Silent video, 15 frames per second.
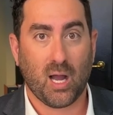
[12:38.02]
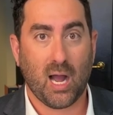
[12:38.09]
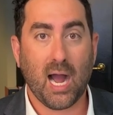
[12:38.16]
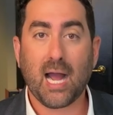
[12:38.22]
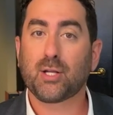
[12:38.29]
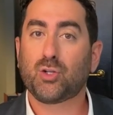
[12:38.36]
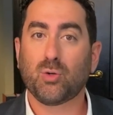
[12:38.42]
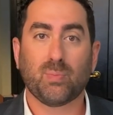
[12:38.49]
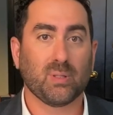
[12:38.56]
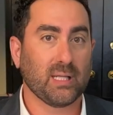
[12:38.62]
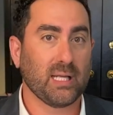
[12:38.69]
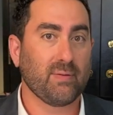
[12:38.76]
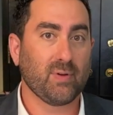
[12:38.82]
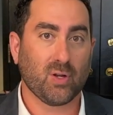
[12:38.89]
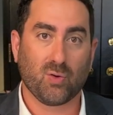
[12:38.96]
I do
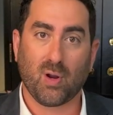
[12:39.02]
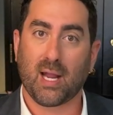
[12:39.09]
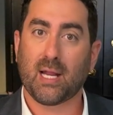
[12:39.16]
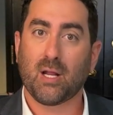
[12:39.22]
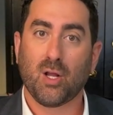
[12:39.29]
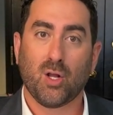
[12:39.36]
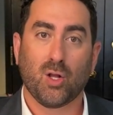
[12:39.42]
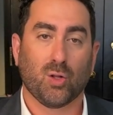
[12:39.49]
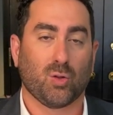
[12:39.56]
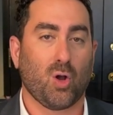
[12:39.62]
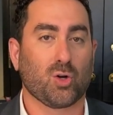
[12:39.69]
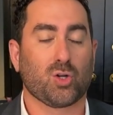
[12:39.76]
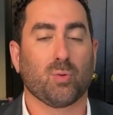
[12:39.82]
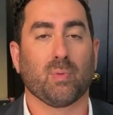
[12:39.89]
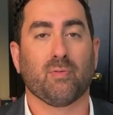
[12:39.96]
believe in great
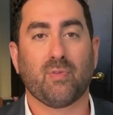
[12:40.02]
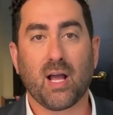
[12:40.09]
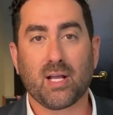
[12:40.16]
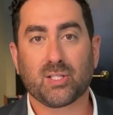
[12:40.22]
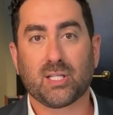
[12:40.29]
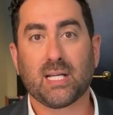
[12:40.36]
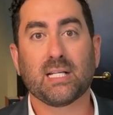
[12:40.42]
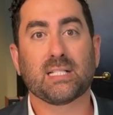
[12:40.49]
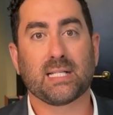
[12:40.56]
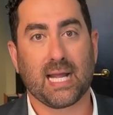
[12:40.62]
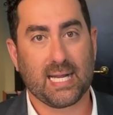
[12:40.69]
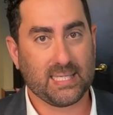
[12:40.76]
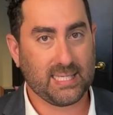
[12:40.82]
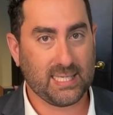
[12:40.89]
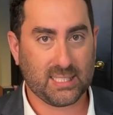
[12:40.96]
long-term investing,
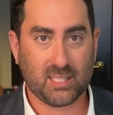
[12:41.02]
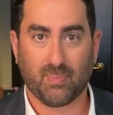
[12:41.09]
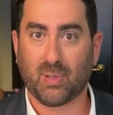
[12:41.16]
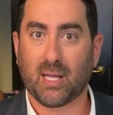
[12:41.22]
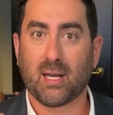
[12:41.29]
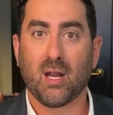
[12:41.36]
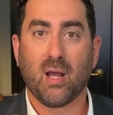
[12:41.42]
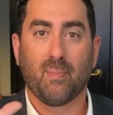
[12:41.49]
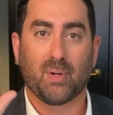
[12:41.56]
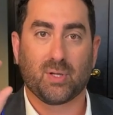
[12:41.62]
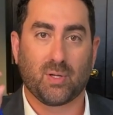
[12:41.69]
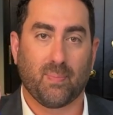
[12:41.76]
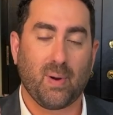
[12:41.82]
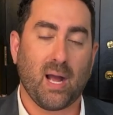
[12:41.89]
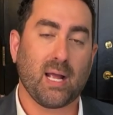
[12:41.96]
staying disciplined, but
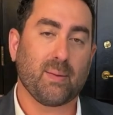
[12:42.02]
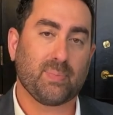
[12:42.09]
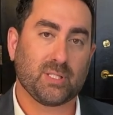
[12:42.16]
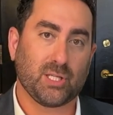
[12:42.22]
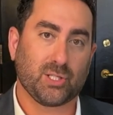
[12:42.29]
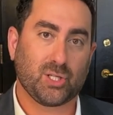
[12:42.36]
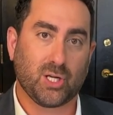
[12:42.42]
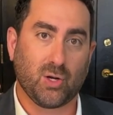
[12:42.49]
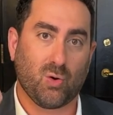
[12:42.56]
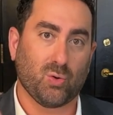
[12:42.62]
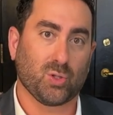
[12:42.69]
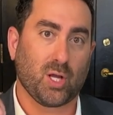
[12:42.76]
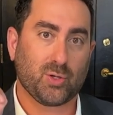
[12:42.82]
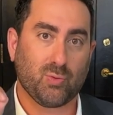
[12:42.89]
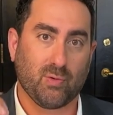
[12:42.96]
to buy a position and
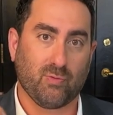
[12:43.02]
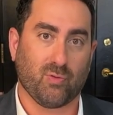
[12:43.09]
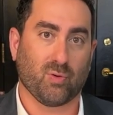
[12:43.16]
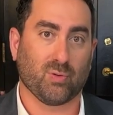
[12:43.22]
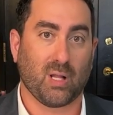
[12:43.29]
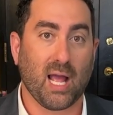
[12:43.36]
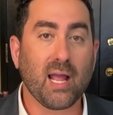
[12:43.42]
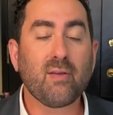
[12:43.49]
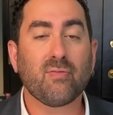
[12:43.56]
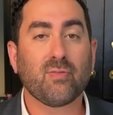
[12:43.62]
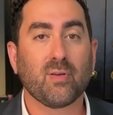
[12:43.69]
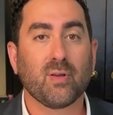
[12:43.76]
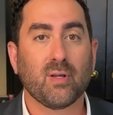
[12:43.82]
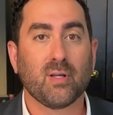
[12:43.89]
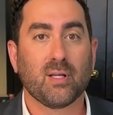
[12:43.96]
hold on to it for life
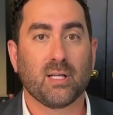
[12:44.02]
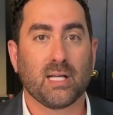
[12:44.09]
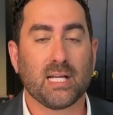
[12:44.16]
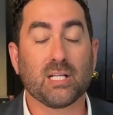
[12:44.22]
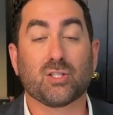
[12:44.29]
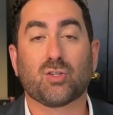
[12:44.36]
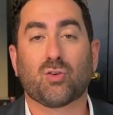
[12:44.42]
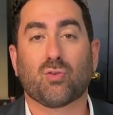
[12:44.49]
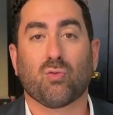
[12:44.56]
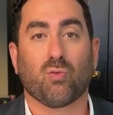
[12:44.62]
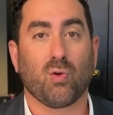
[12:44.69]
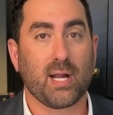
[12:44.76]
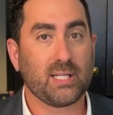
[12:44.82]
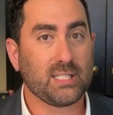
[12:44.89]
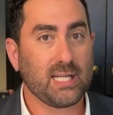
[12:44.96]
is
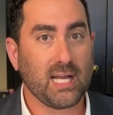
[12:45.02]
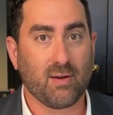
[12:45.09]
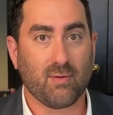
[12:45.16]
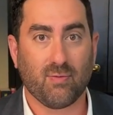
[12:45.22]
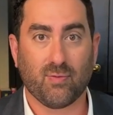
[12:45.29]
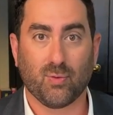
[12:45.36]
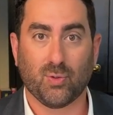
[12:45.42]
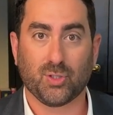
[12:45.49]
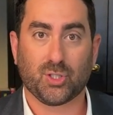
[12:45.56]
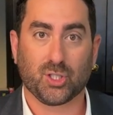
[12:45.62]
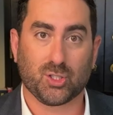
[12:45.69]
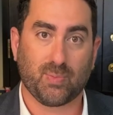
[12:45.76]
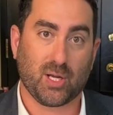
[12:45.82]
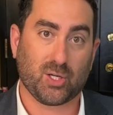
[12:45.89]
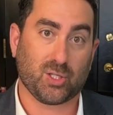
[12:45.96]
crazy and foolish,
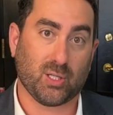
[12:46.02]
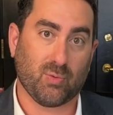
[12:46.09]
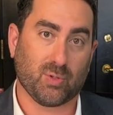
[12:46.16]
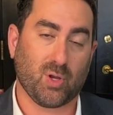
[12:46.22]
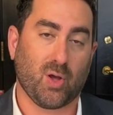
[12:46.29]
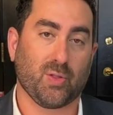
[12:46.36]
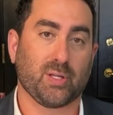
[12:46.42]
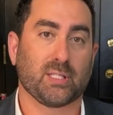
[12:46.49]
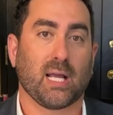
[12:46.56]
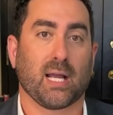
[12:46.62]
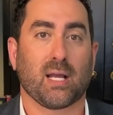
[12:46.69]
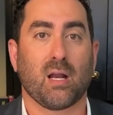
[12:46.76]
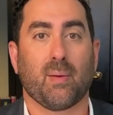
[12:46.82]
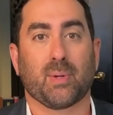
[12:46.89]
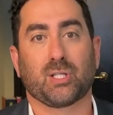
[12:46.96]
especially with all these
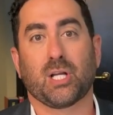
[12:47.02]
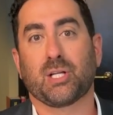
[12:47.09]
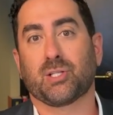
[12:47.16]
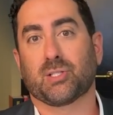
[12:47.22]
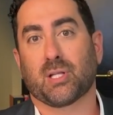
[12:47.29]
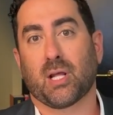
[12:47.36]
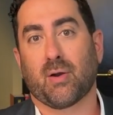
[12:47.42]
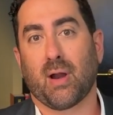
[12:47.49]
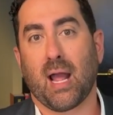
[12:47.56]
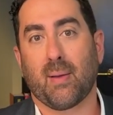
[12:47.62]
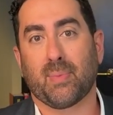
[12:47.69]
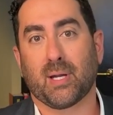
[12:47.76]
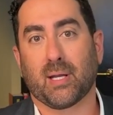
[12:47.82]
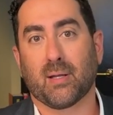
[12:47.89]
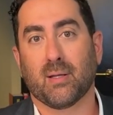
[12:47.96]
economic changes that are
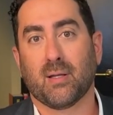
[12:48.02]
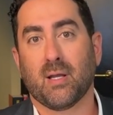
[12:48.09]
happening.